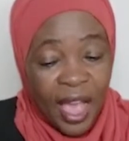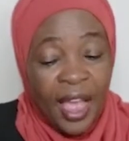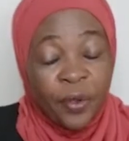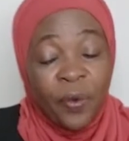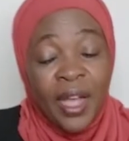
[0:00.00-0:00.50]

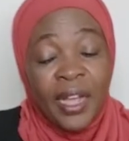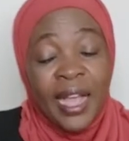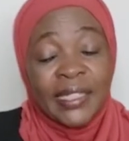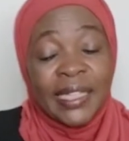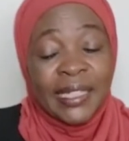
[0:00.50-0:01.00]
and work
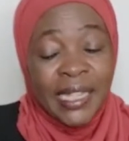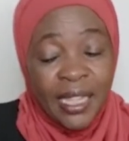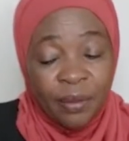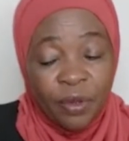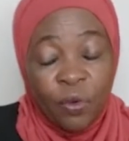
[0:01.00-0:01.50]
as a
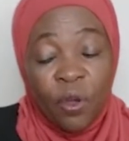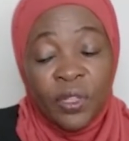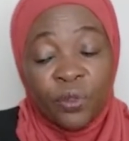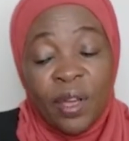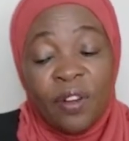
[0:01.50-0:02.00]
team
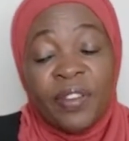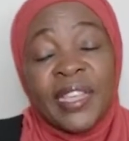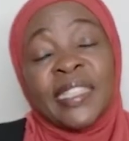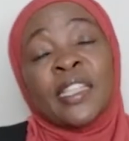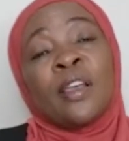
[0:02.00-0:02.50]
was one of
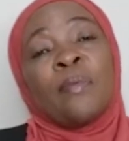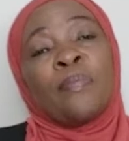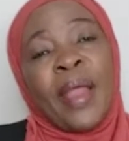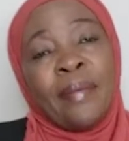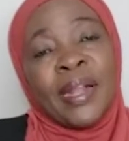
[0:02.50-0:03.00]
his
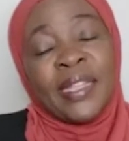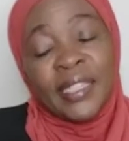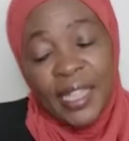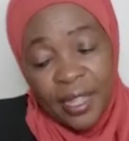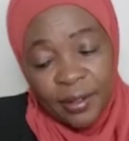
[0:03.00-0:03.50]
primary
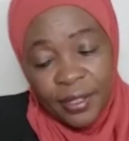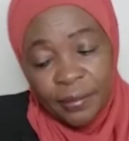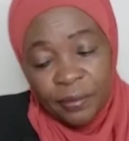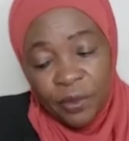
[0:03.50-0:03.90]
skills.